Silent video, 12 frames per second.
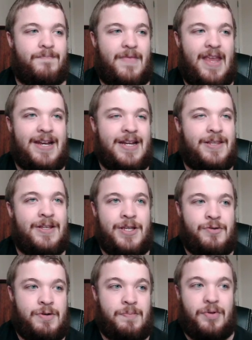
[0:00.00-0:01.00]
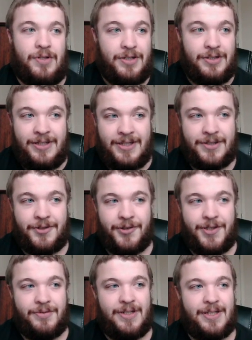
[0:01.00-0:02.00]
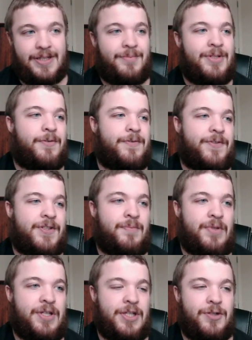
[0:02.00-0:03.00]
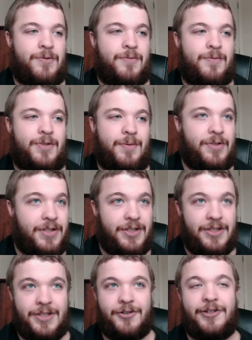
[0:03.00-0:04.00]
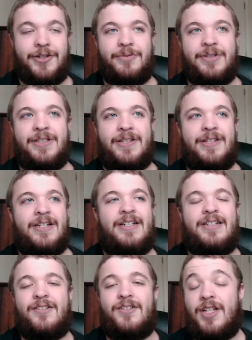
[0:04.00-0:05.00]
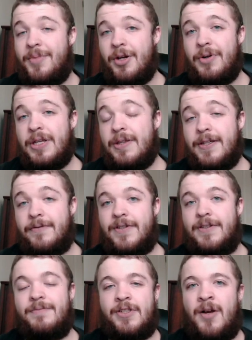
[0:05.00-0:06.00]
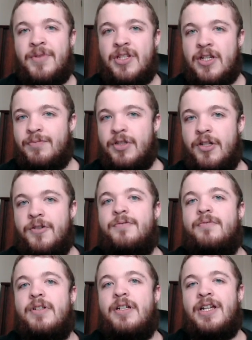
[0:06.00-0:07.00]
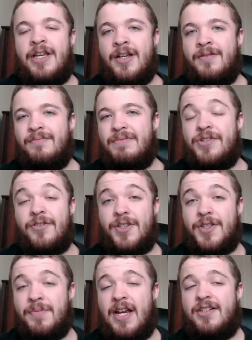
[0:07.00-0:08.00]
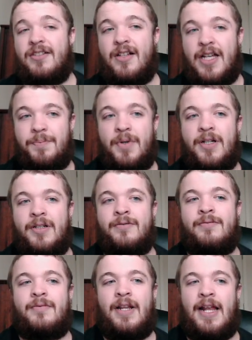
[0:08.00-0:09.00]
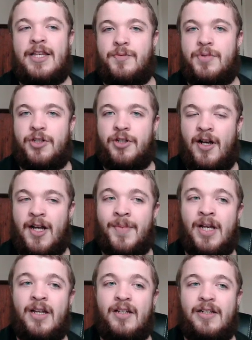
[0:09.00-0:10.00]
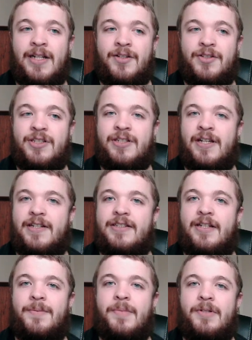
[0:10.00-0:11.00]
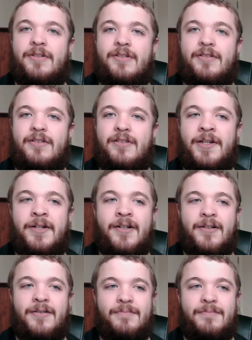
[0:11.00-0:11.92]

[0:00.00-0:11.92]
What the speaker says: anything you completely disagree with. Let me know if there's something you completely agree with. Just let me know what you think of it in the comment section below. Again, be sure to smash the like button and subscribe, and I'll see you next time. Later.